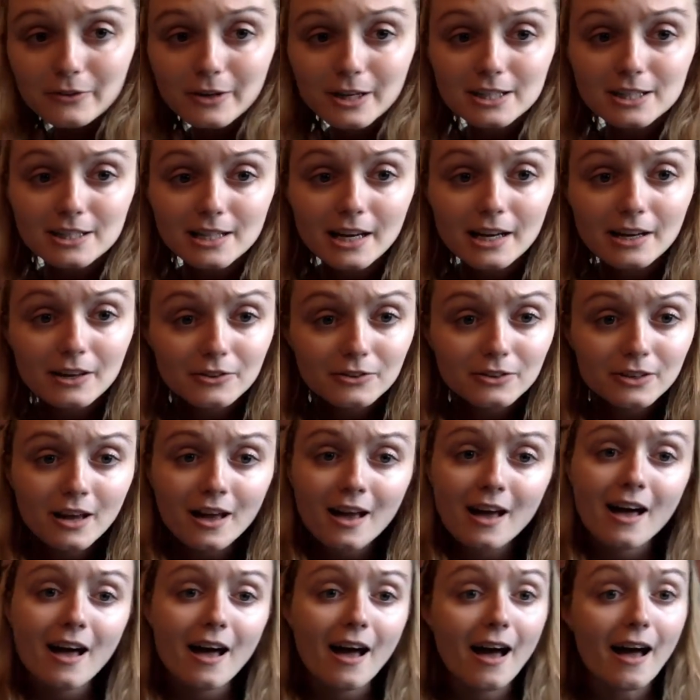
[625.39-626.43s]
rundown
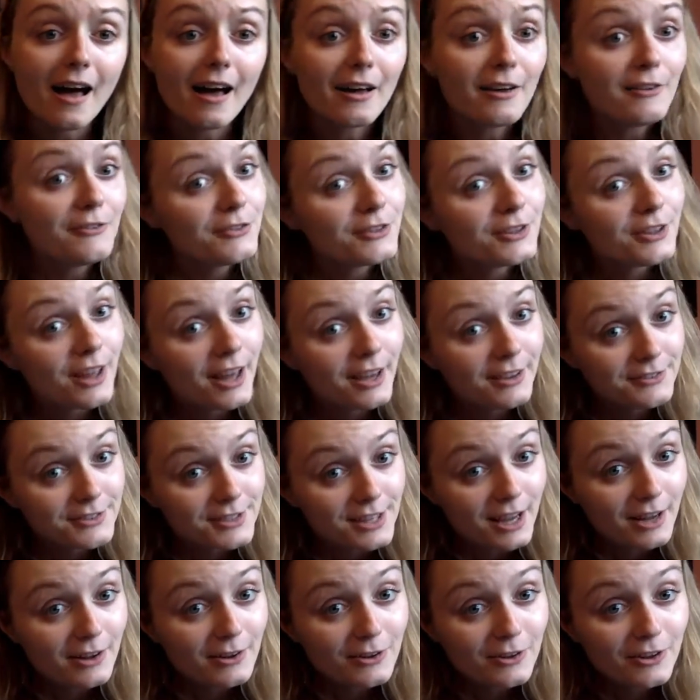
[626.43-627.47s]
of the life
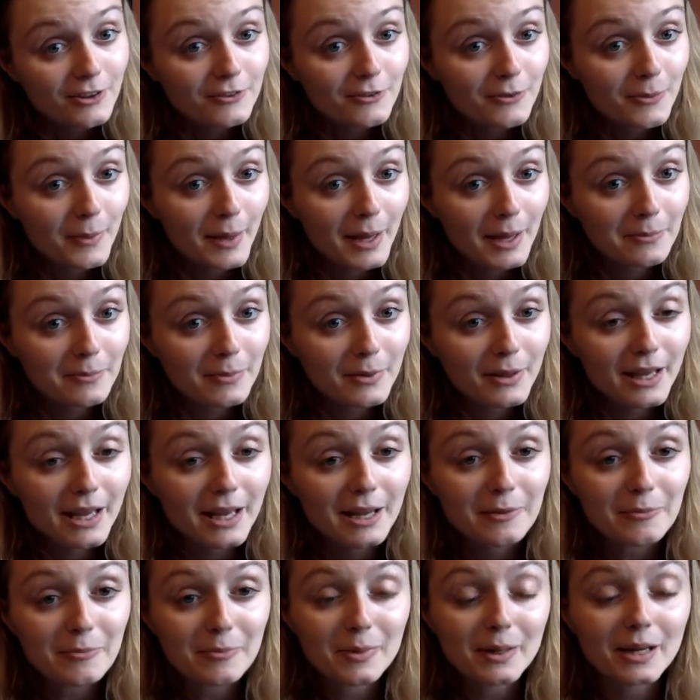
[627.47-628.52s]
cycle of a bean
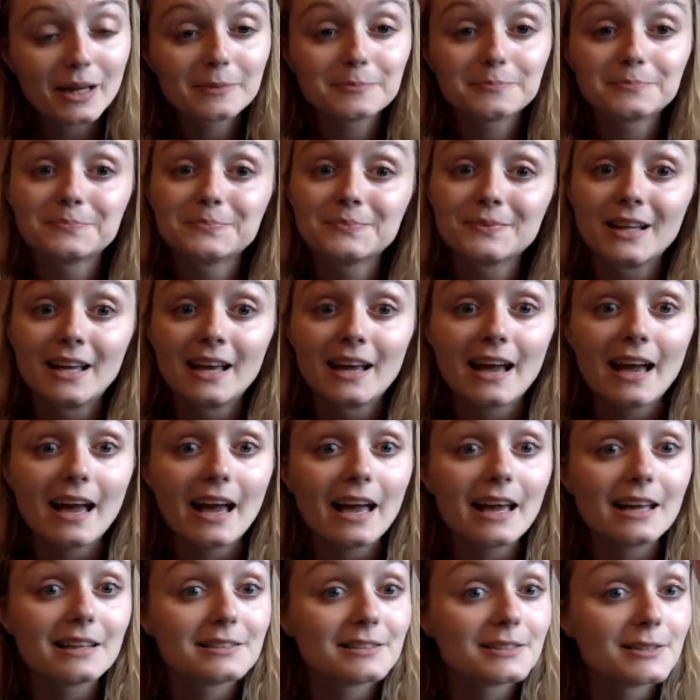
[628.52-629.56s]
plant, but
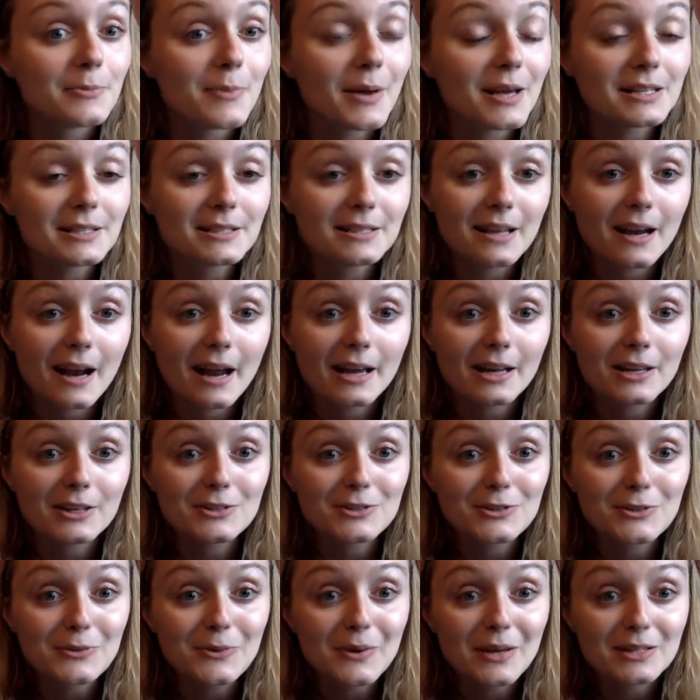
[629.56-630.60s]
it's the best that I can
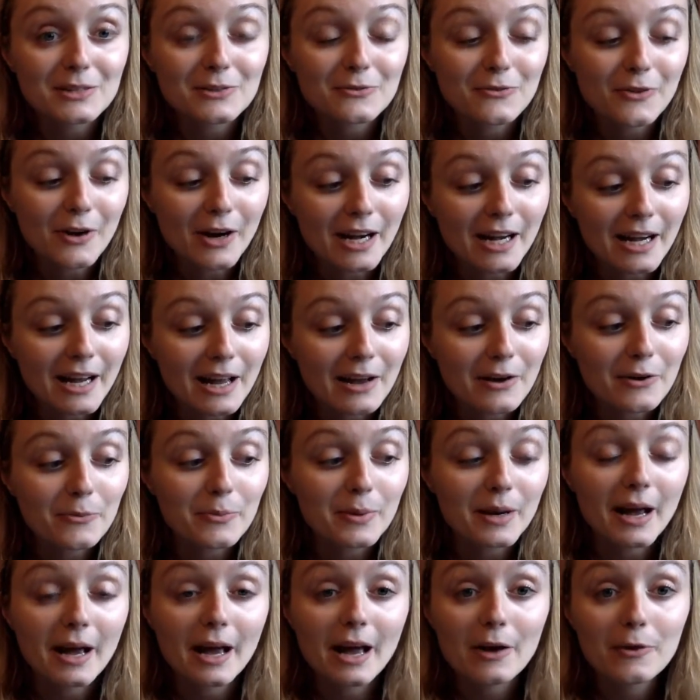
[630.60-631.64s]
do as of right now,
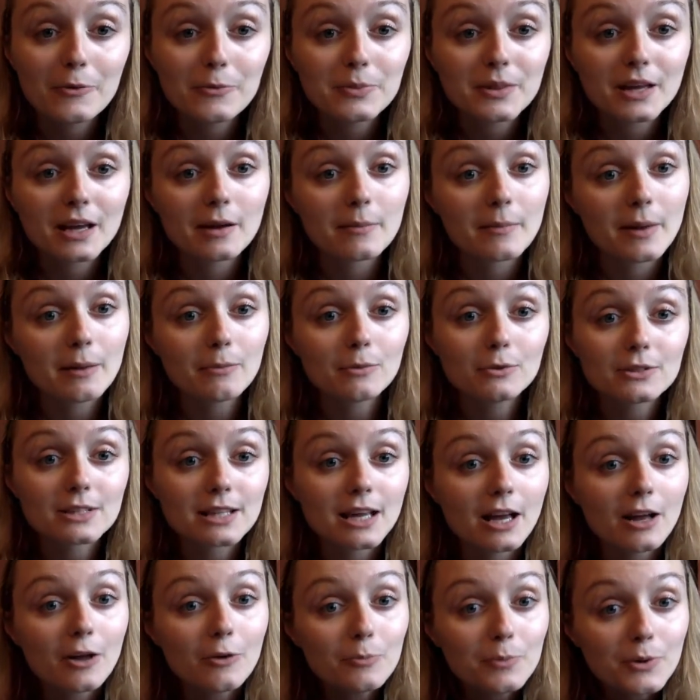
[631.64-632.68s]
but I hope that I'm able to
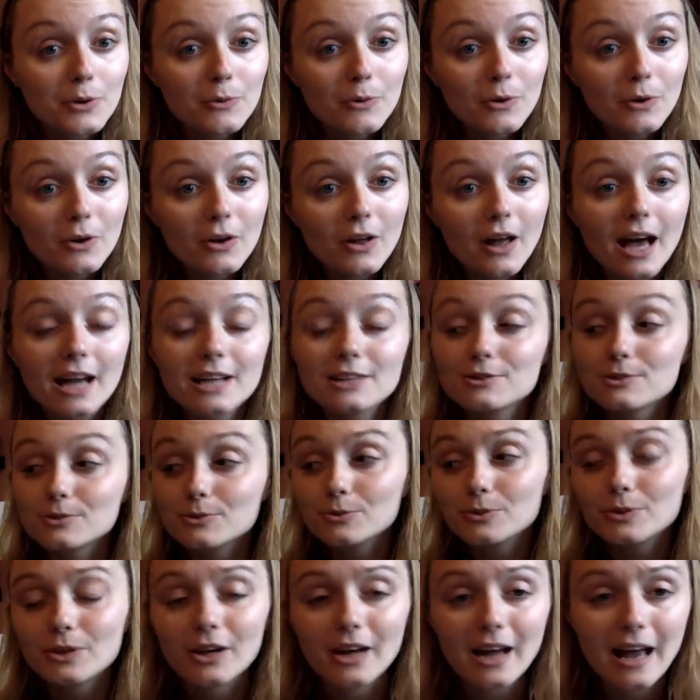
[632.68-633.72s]
help you all. I do
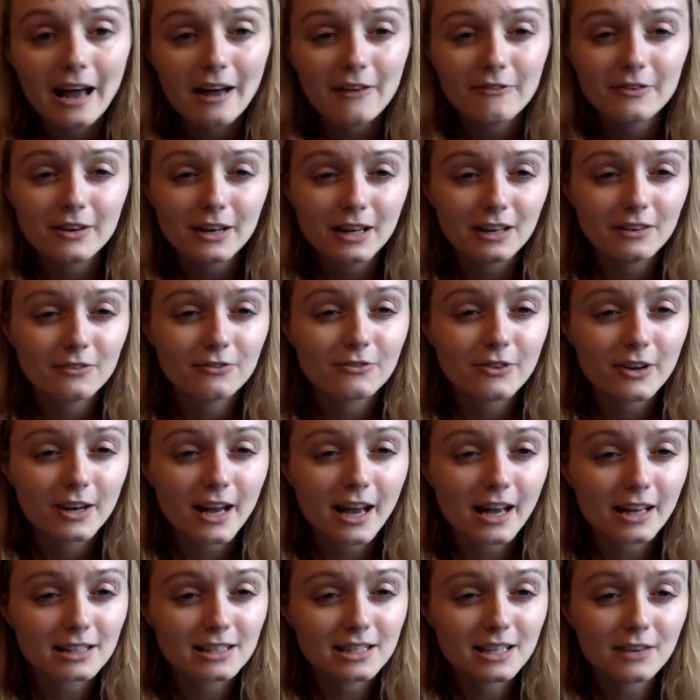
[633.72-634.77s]
not have any fun
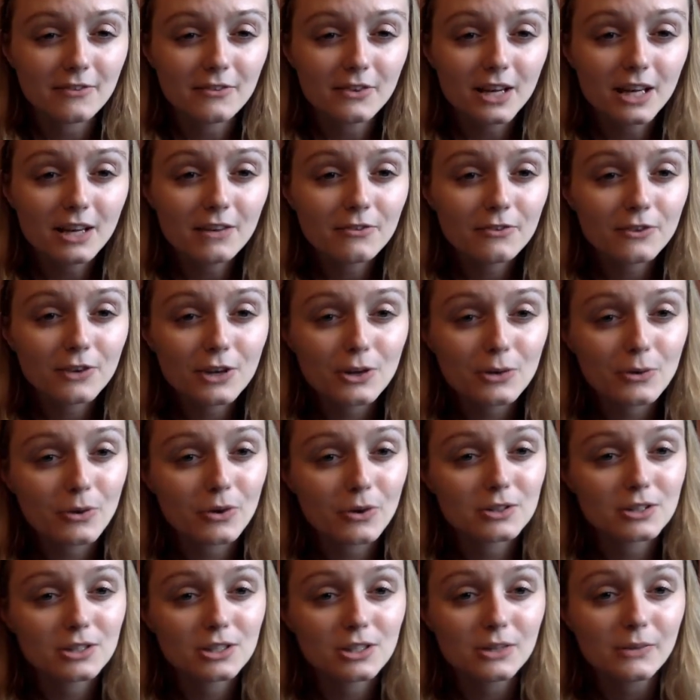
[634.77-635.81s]
activity for you all
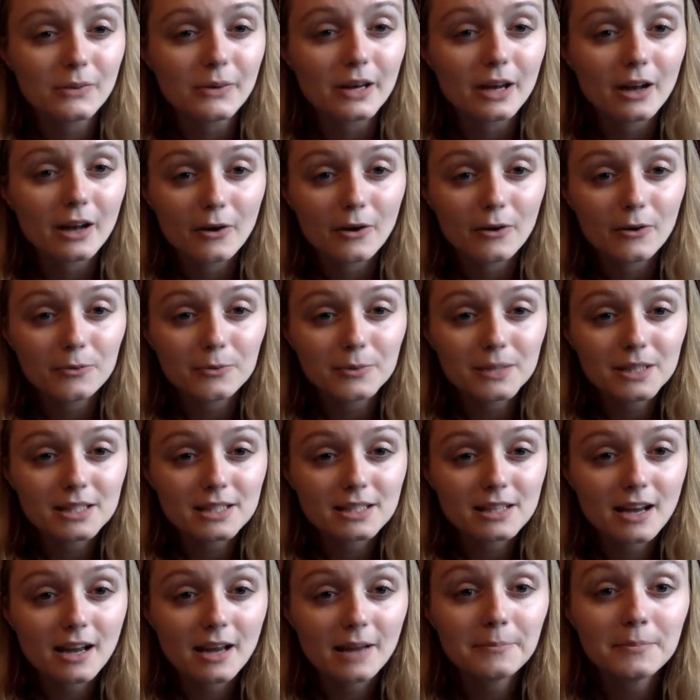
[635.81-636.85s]
to do at home this
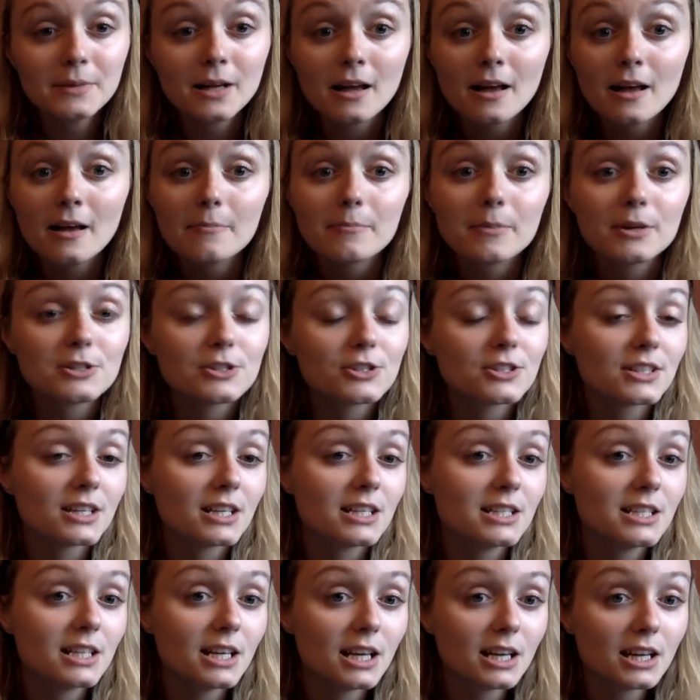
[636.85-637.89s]
time, but just
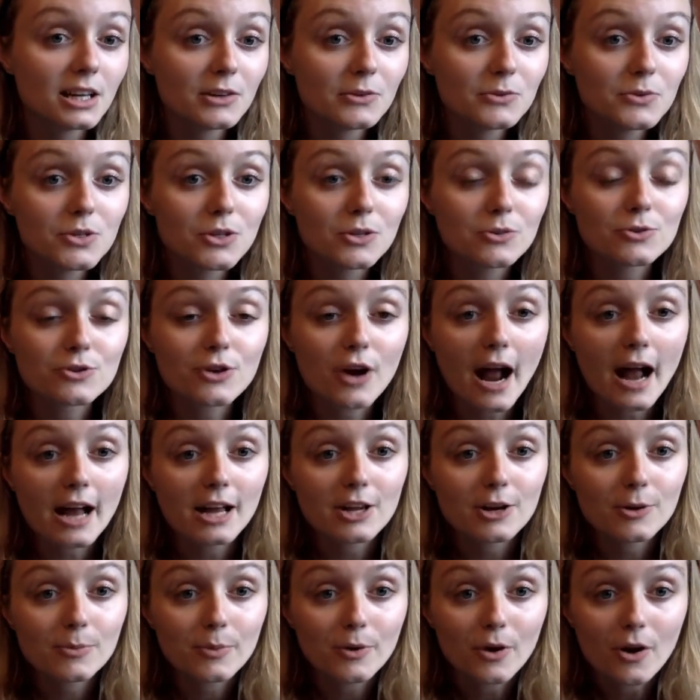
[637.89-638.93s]
continue to track
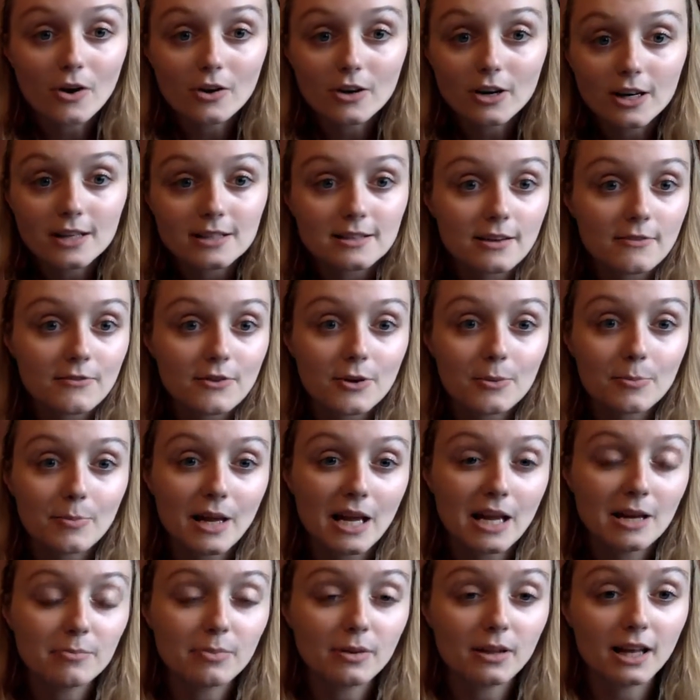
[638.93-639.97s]
your progress of your
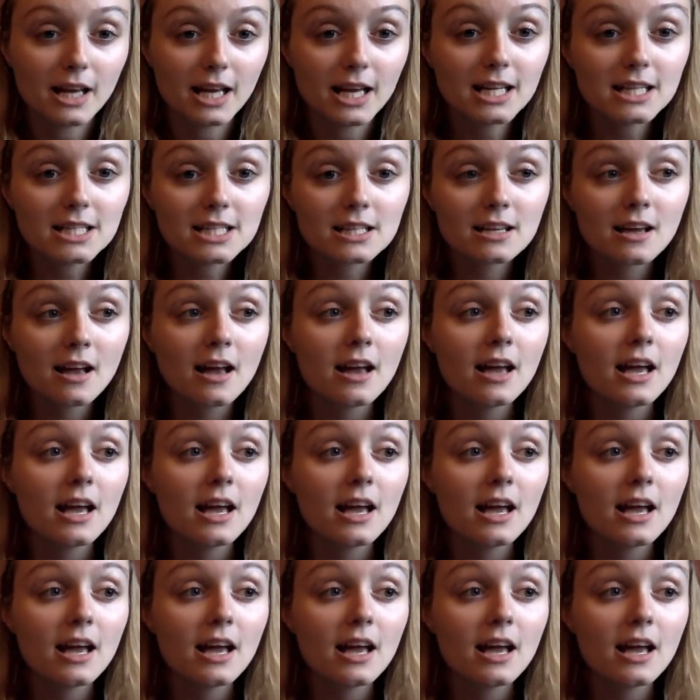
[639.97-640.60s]
bean plant.